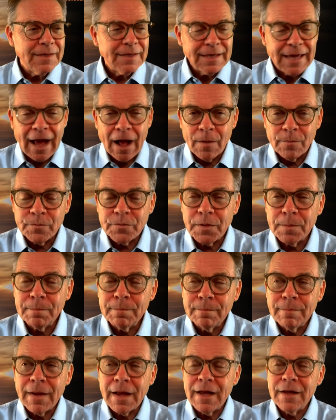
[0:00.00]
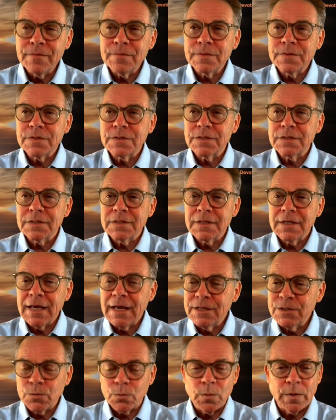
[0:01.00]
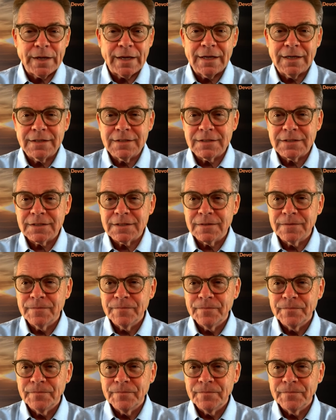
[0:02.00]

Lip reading: Count the months as weeks.